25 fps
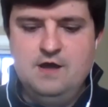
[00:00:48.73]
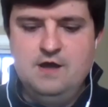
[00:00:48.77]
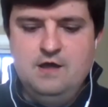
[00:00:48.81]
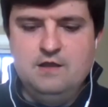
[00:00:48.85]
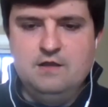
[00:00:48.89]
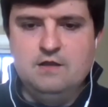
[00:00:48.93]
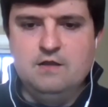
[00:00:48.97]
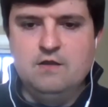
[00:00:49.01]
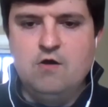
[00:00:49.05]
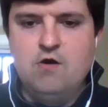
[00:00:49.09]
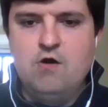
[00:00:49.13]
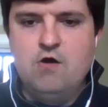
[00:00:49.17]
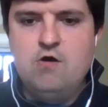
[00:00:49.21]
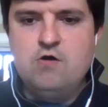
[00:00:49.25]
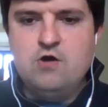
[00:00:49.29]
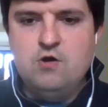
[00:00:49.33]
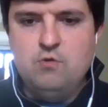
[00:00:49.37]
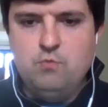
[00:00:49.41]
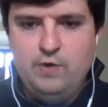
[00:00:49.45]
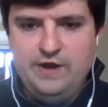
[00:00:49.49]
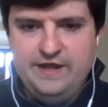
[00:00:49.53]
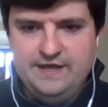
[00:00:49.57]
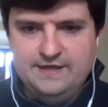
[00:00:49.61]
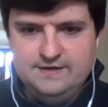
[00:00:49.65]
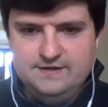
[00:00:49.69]

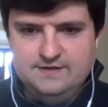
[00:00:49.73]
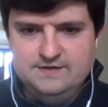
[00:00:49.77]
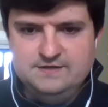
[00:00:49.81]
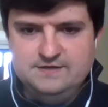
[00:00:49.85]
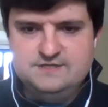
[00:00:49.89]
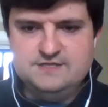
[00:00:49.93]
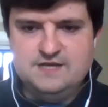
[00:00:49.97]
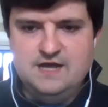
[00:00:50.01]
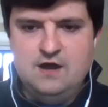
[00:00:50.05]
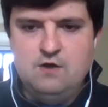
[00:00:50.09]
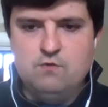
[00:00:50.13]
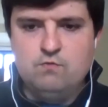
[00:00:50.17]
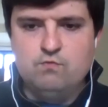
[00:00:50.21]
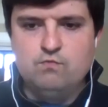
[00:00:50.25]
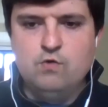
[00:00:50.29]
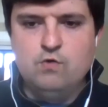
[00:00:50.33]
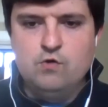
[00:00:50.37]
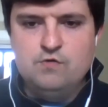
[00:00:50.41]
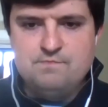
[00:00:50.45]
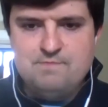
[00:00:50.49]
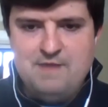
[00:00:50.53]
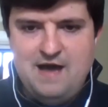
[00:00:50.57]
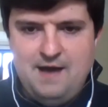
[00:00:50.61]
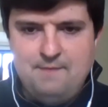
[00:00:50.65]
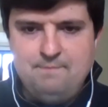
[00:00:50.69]
long-awaited
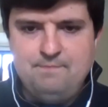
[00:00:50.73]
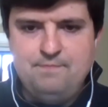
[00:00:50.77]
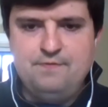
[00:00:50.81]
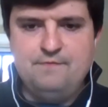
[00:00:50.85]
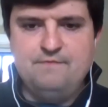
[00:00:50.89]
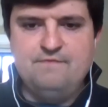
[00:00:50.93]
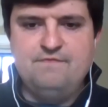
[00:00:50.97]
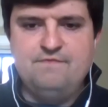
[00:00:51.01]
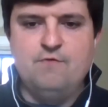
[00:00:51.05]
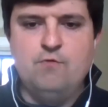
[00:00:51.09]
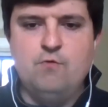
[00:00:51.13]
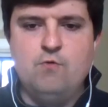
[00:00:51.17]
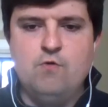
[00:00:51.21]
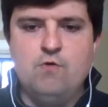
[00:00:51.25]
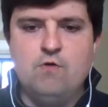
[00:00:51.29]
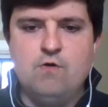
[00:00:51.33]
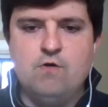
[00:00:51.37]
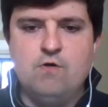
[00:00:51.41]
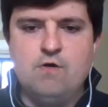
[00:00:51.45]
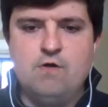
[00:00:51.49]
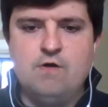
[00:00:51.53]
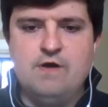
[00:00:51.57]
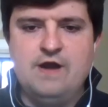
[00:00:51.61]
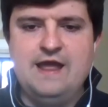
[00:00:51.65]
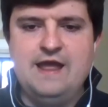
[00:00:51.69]
roadmap
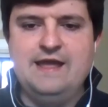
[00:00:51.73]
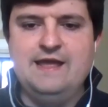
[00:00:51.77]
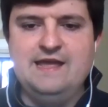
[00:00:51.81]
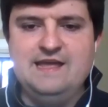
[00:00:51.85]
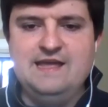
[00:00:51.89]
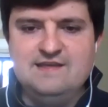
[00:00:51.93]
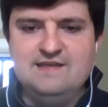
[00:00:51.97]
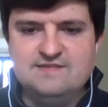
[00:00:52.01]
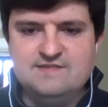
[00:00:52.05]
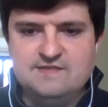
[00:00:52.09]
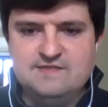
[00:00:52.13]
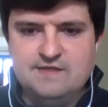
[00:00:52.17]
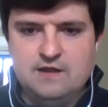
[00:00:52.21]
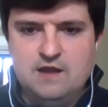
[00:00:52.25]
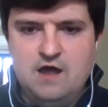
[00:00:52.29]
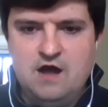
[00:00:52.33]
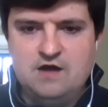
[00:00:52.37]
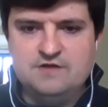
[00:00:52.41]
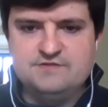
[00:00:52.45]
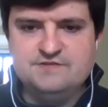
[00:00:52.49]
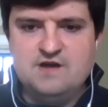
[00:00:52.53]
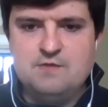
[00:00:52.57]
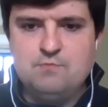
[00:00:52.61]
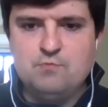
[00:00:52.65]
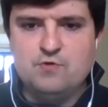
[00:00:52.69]
for easing the
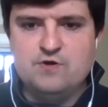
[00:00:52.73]
lockdown.